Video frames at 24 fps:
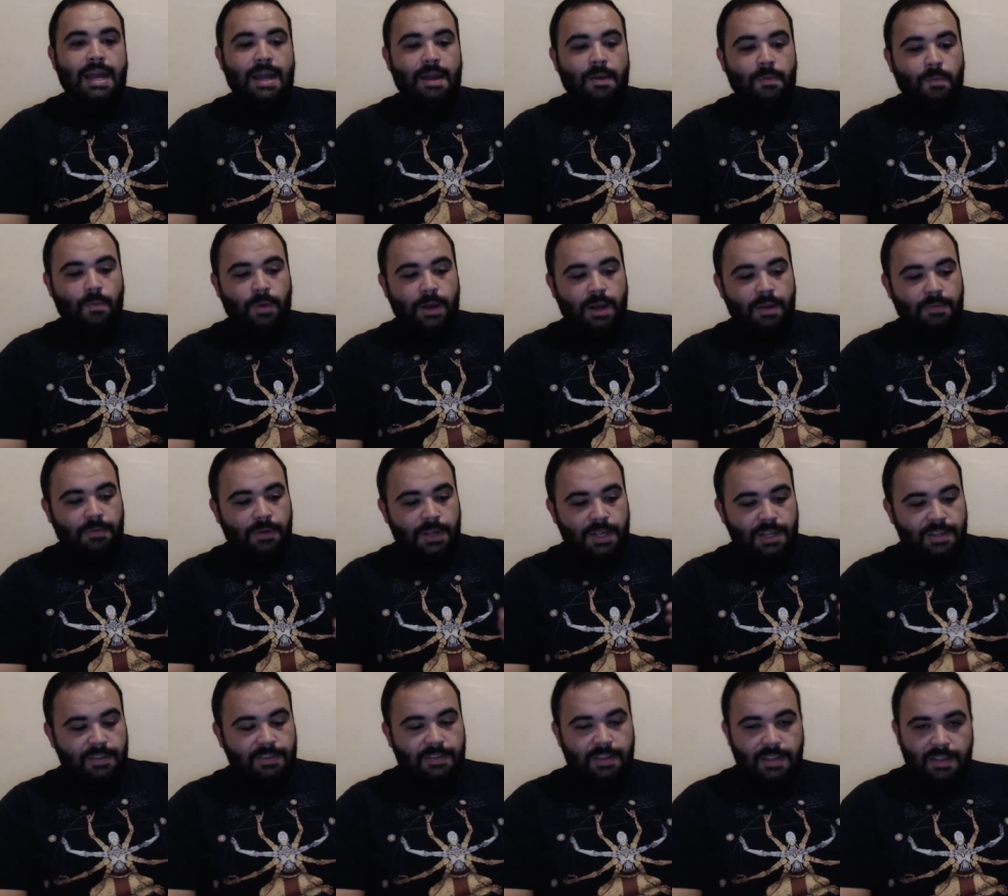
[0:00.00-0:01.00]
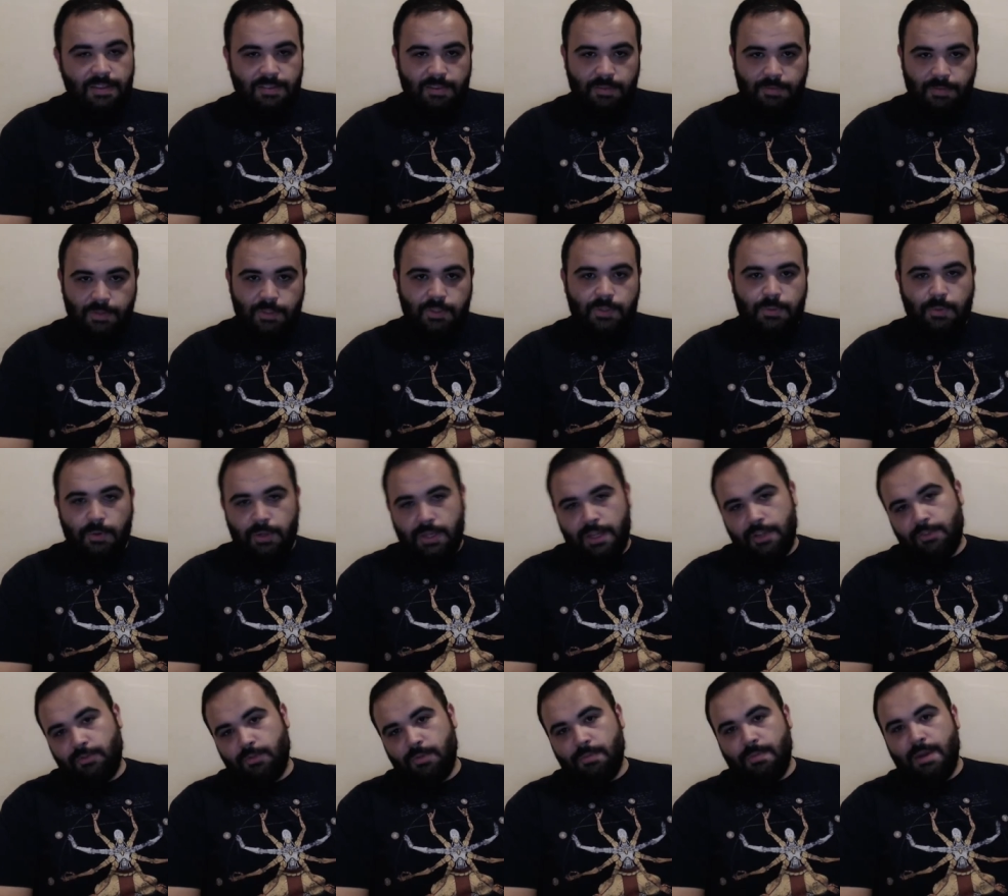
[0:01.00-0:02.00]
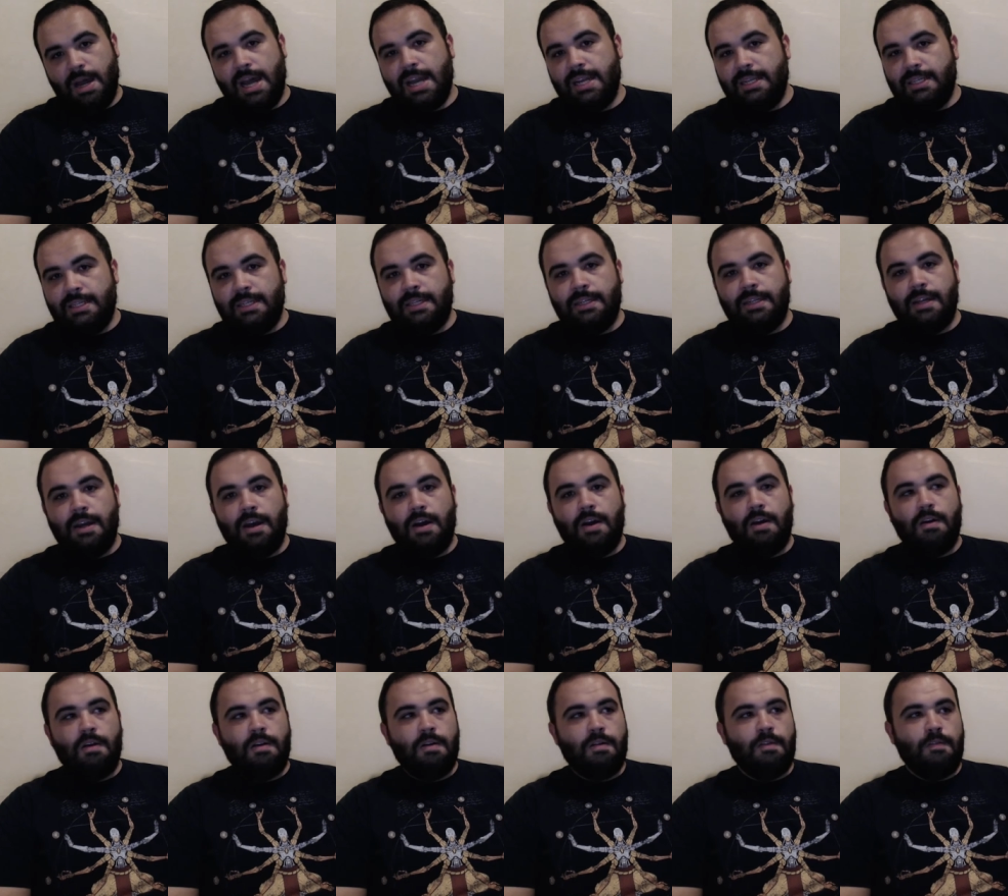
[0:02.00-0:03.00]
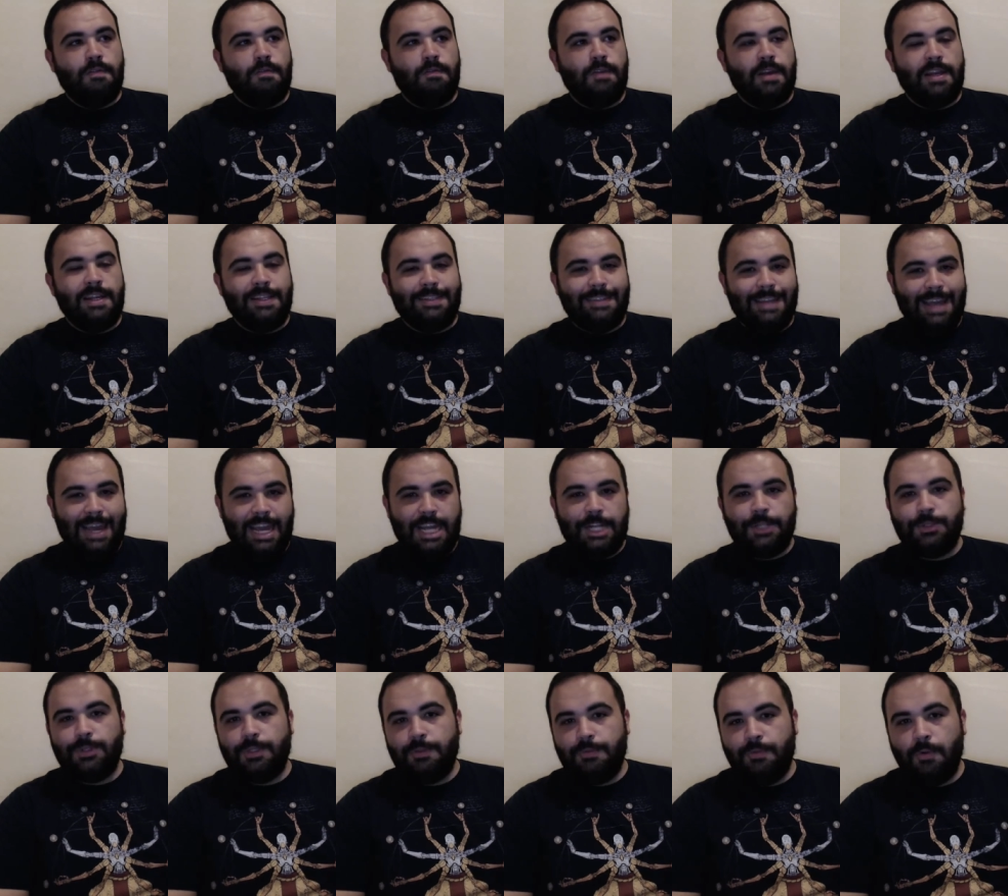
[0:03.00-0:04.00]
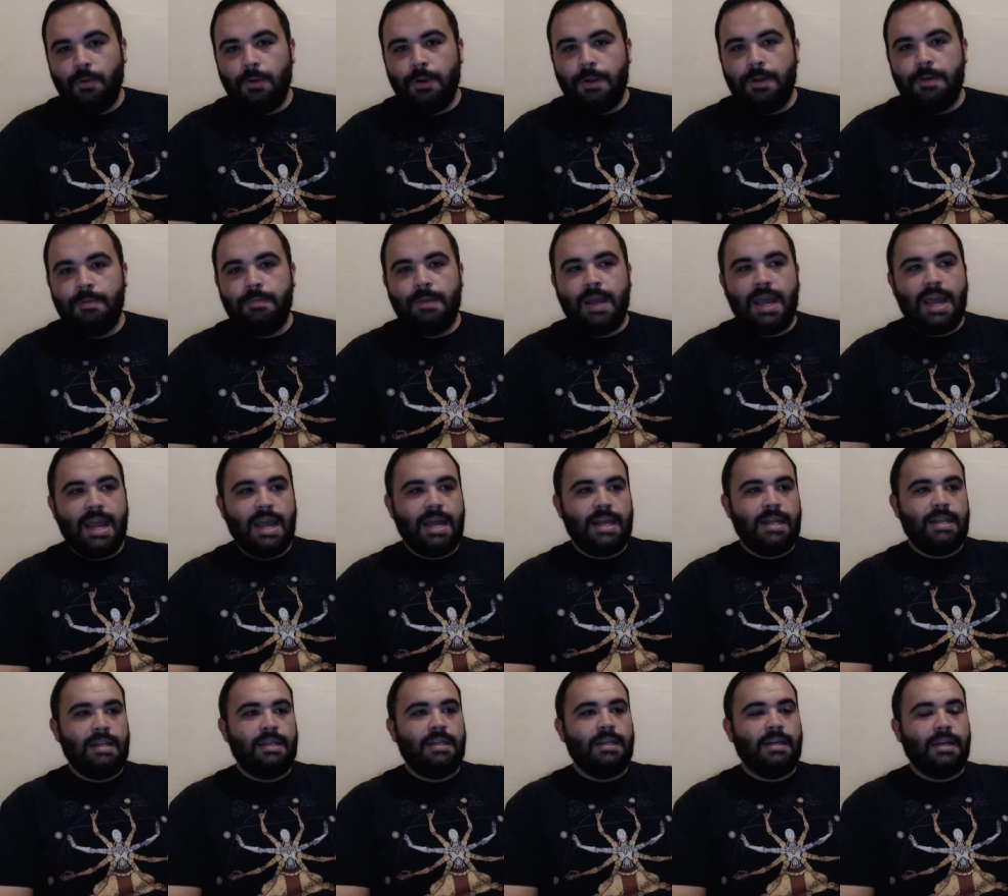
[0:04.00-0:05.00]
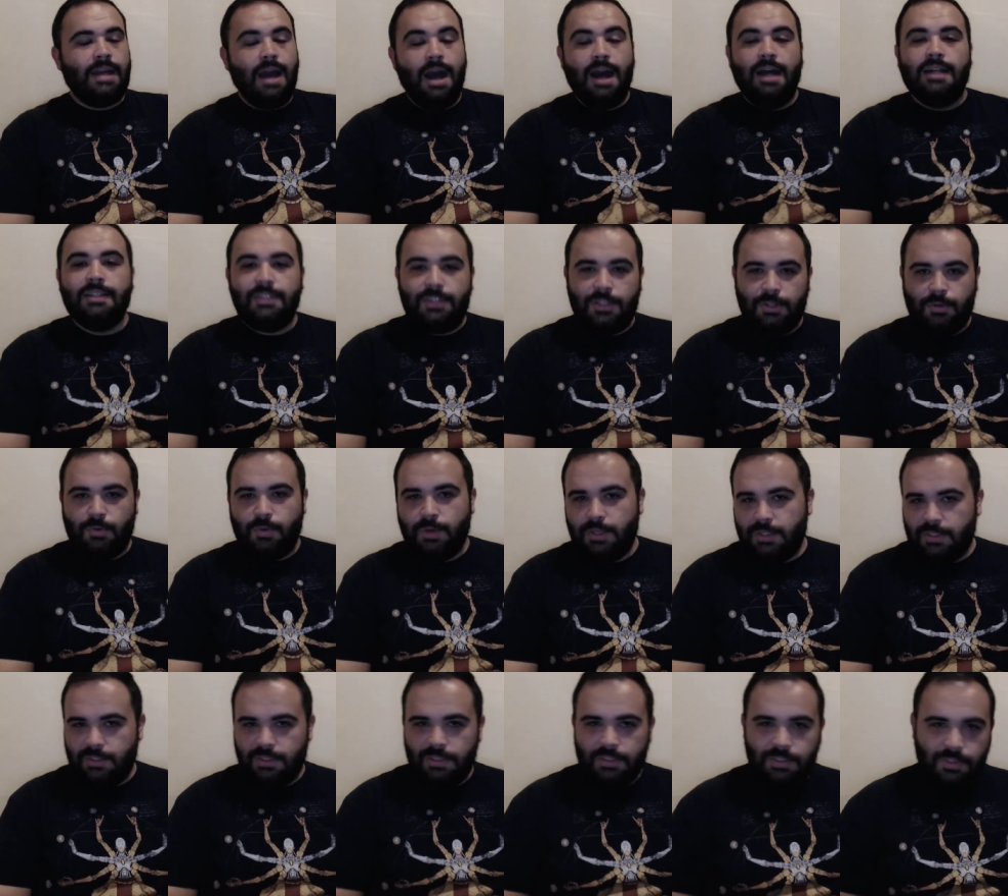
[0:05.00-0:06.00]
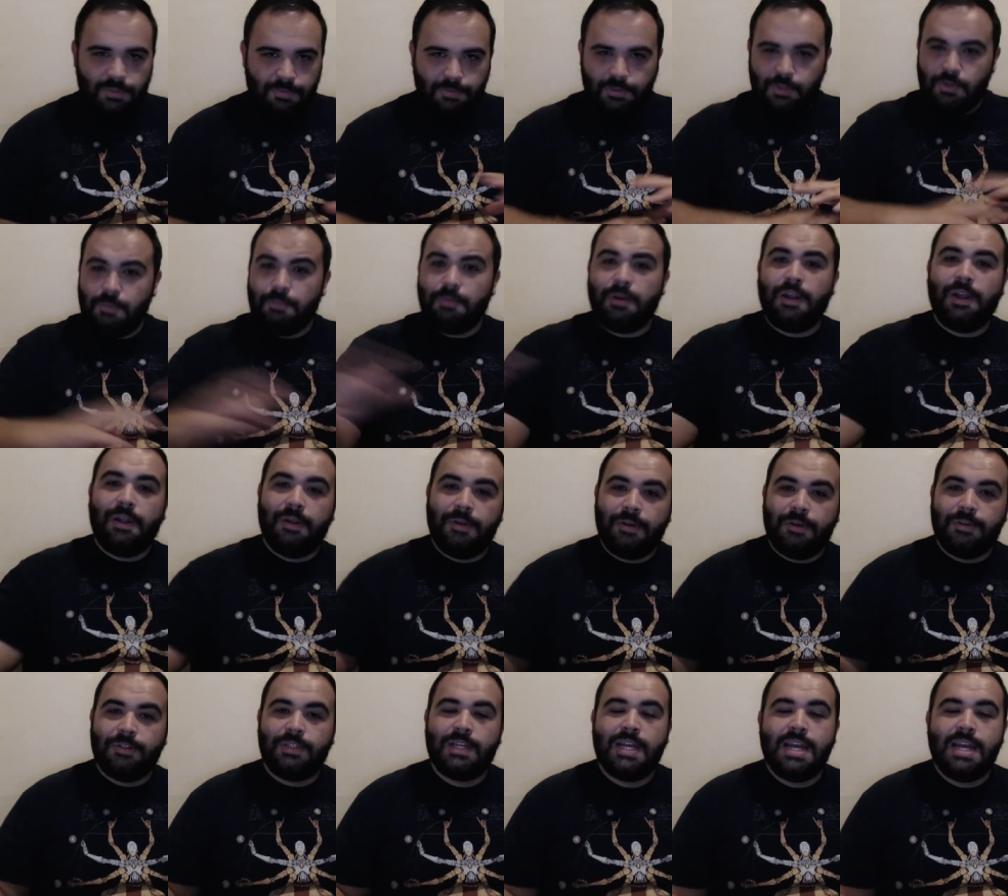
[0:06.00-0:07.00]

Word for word: And whenever he sees Invincible, he is reminded of his hatred for him and the consequences of superheroes